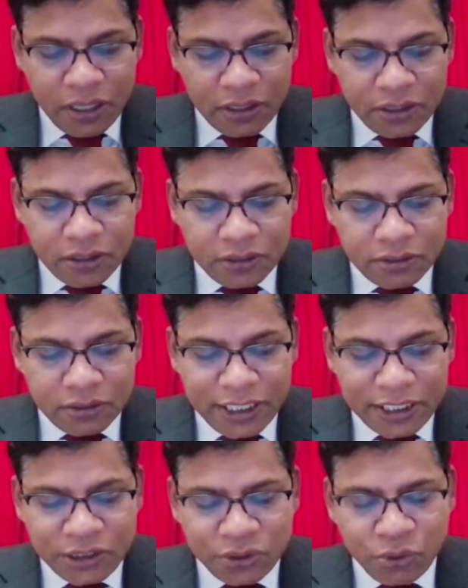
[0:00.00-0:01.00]
needs
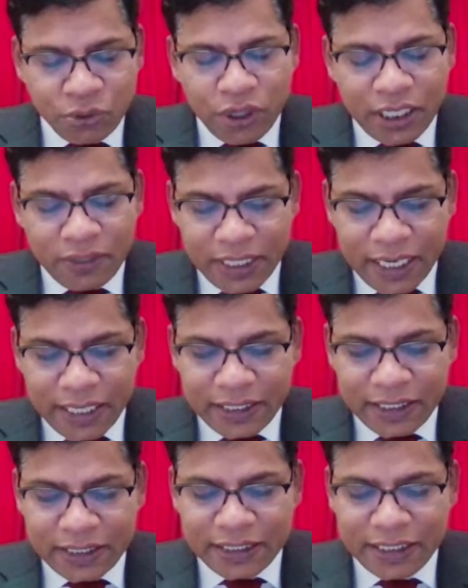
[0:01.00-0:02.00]
to coordinate with IT
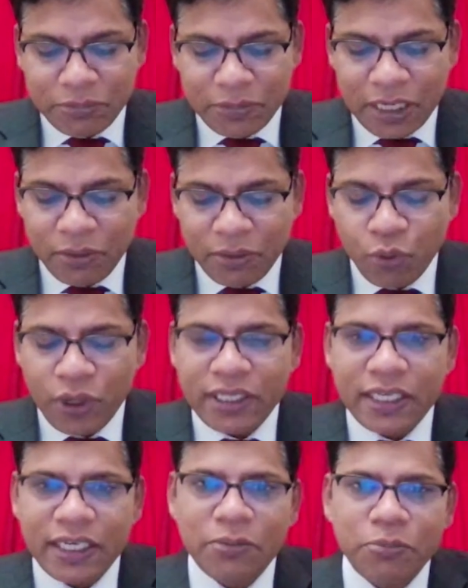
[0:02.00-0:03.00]
team and provide their
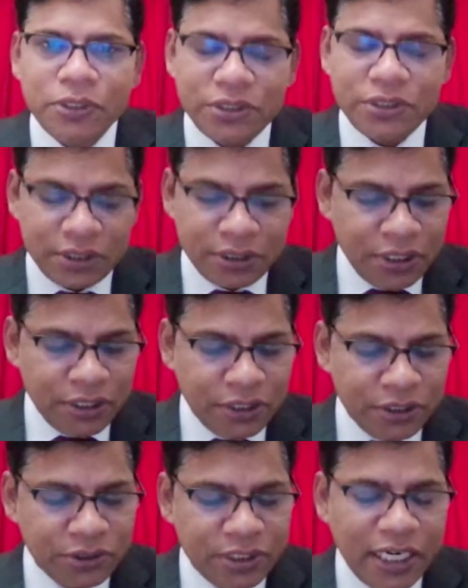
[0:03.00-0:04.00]
inputs to
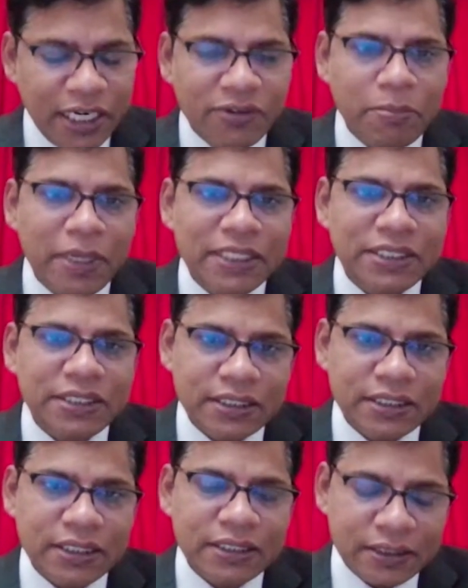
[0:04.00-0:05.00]
drive the best
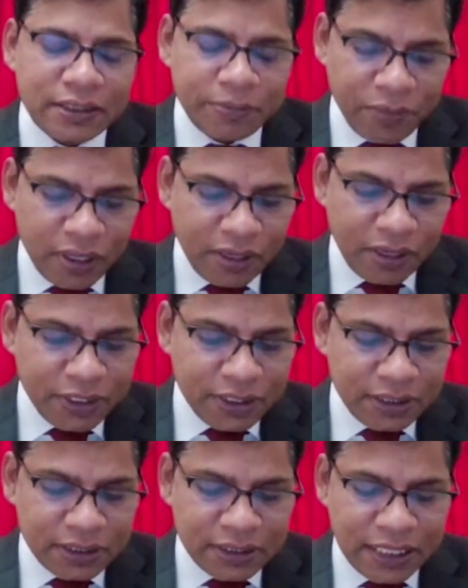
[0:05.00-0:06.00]
results of this
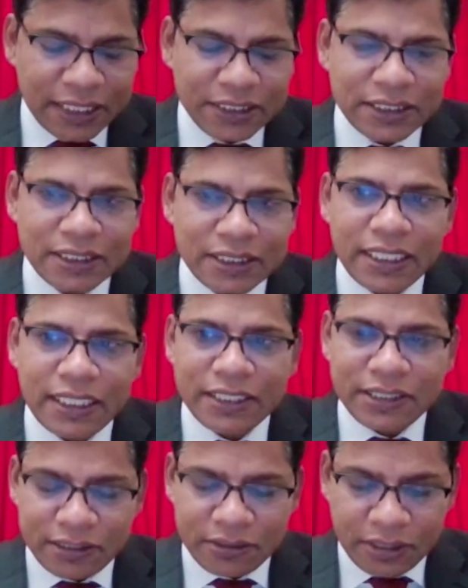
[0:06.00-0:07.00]
sanction screening
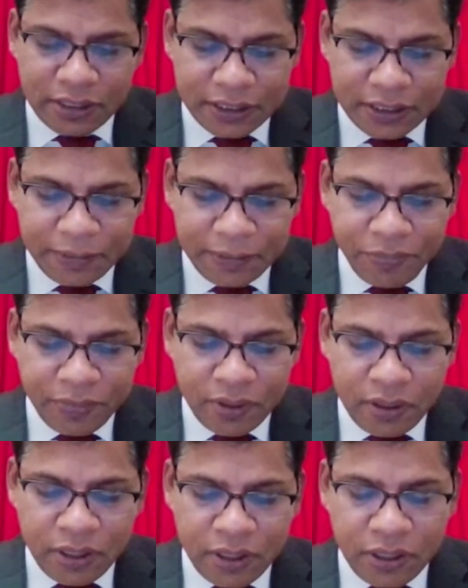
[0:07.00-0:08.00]
technology
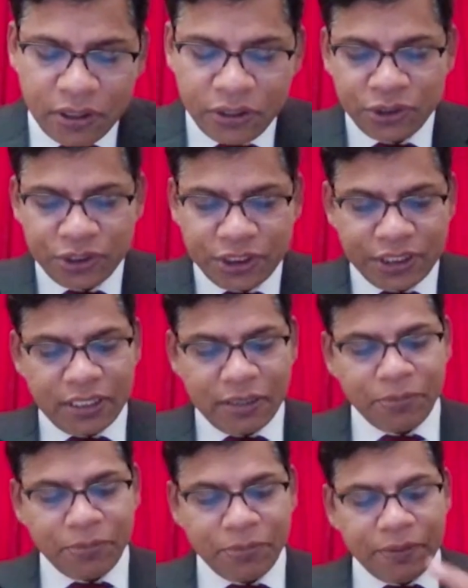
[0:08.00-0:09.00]
used in the
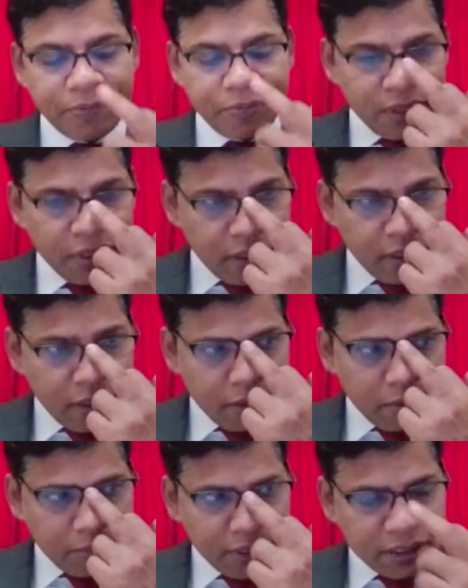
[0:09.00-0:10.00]
company.
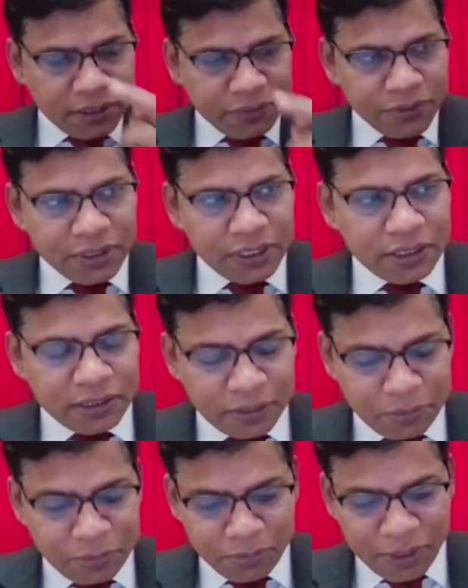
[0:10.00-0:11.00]
Because if you see
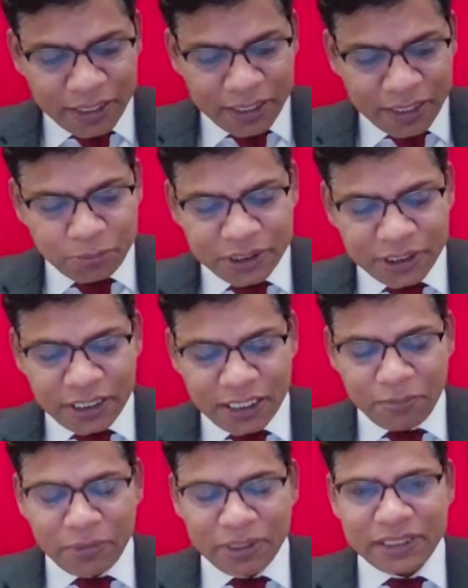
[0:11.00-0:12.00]
subject matter experts in
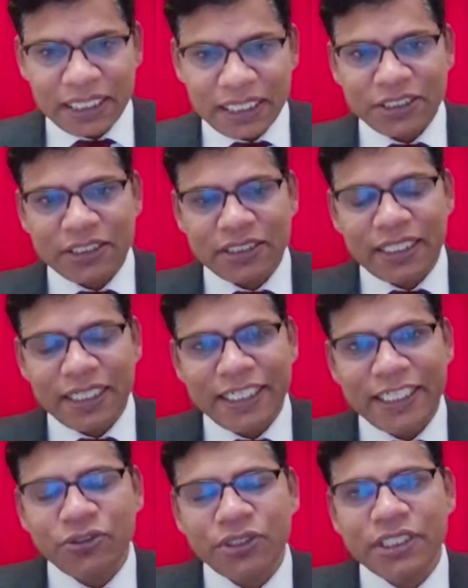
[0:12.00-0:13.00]
AML sanctions, they need
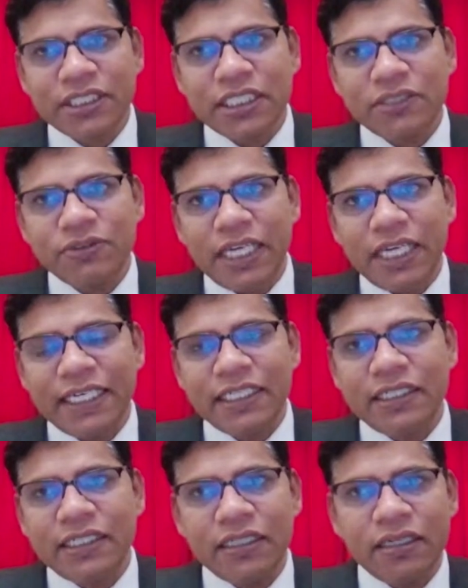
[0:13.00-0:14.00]
to discuss with IT
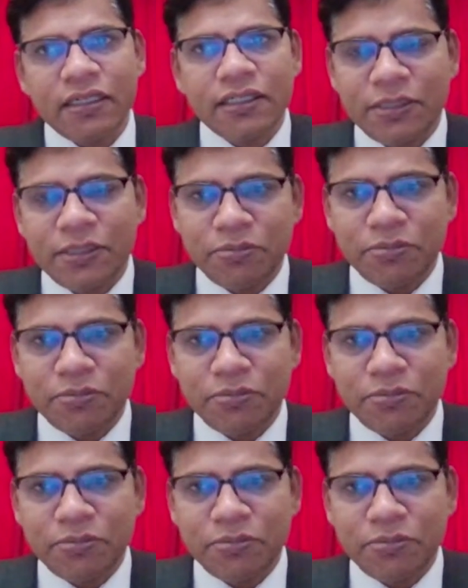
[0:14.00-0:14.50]
team